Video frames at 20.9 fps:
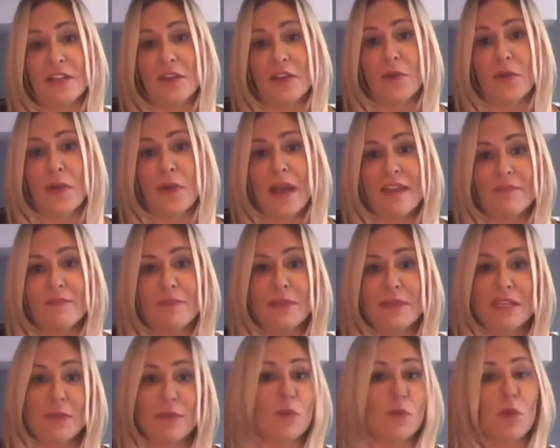I've
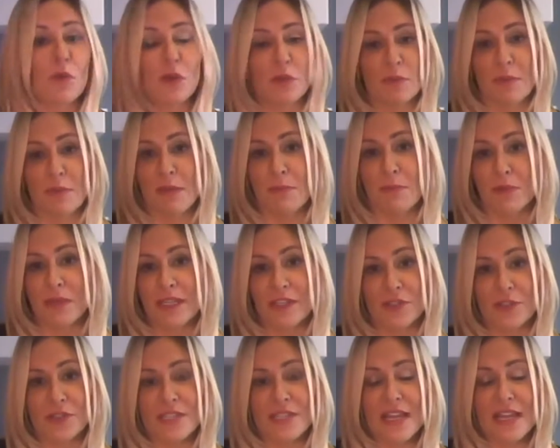been able to work with people
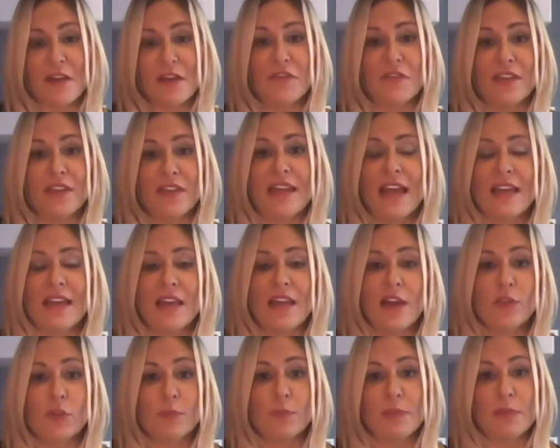like yourself and
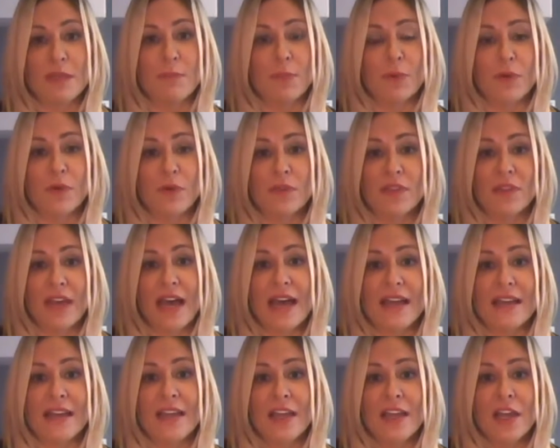other people
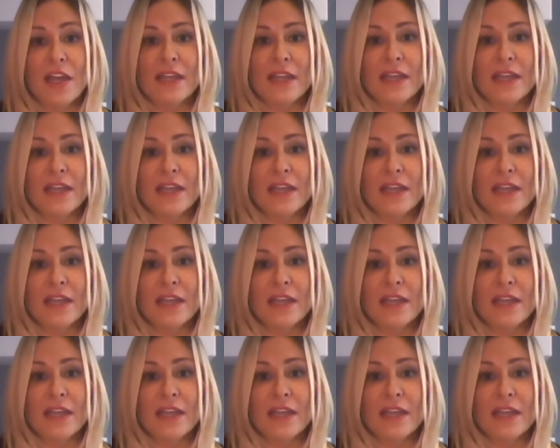that